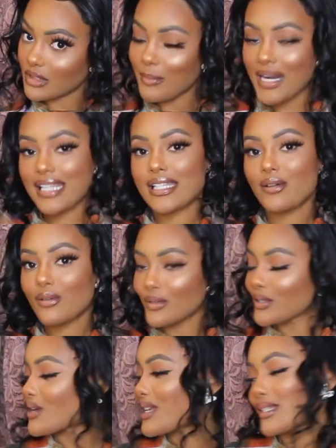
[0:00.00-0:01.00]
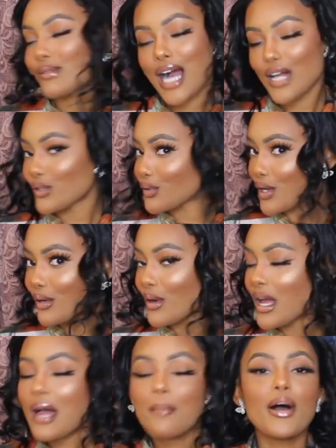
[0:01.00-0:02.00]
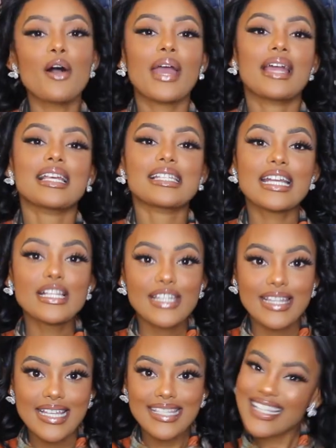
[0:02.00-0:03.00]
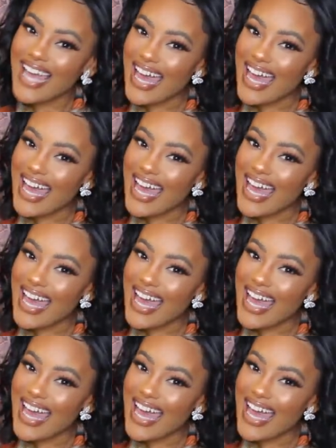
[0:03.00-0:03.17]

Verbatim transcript: but I still, you know, I still got you, girl. But okay, let's get into this,